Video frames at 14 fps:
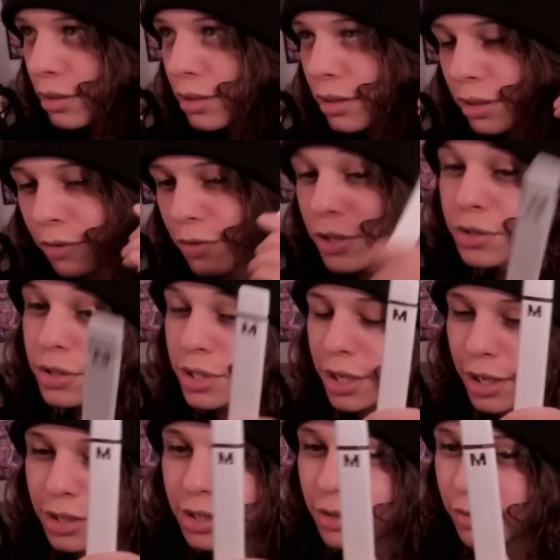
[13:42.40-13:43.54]
If this was a
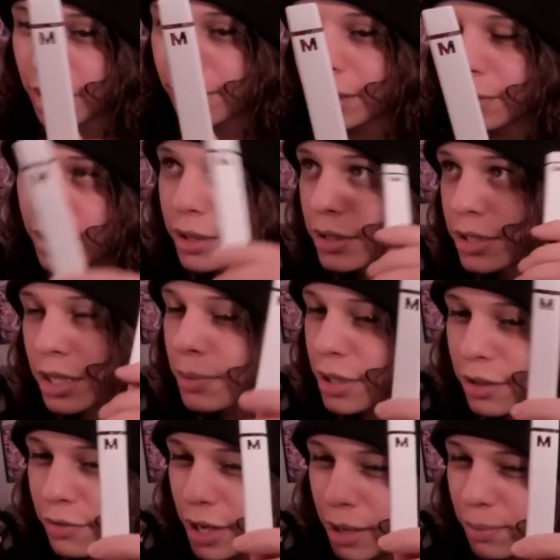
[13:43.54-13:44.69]
nicotine vape anyway.
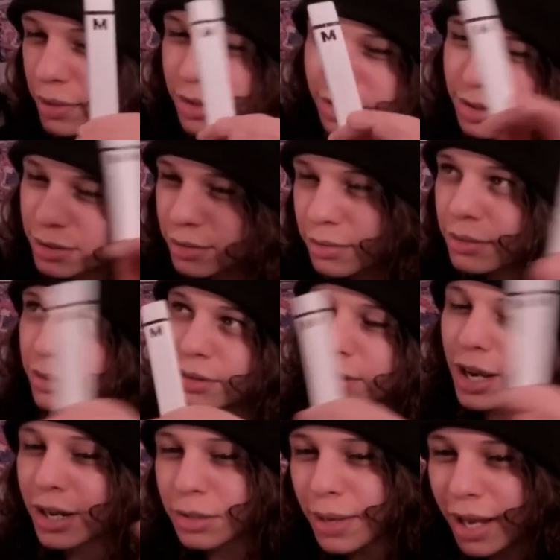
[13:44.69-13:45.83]
CBD vape, it's
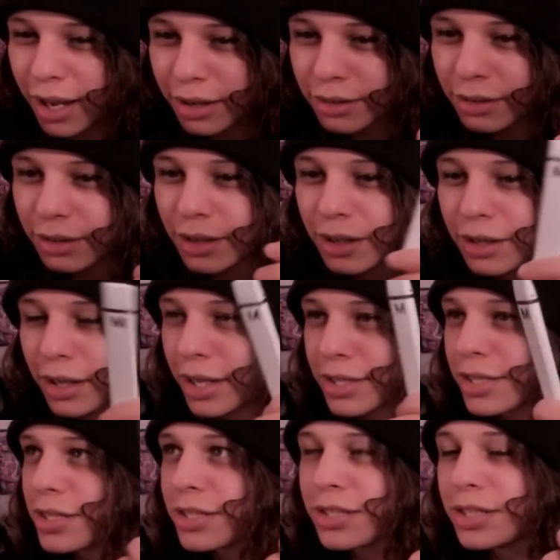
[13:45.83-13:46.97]
not as bad. Like,
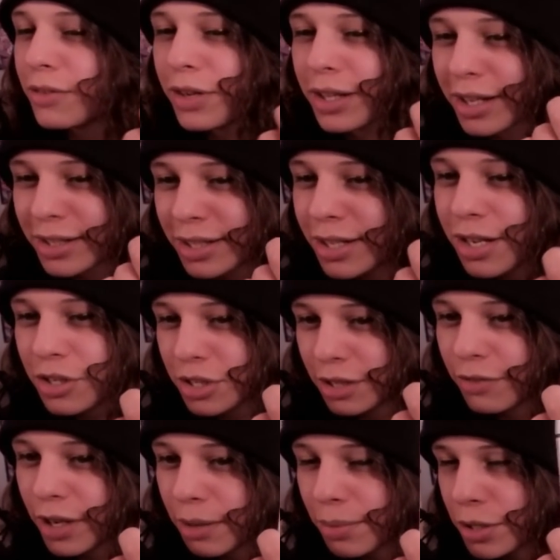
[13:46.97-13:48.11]
this isn't even like a THC
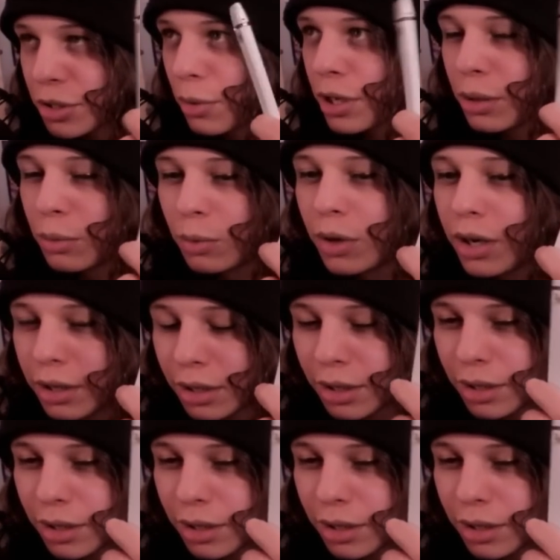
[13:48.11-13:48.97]
vape. It's 20-1.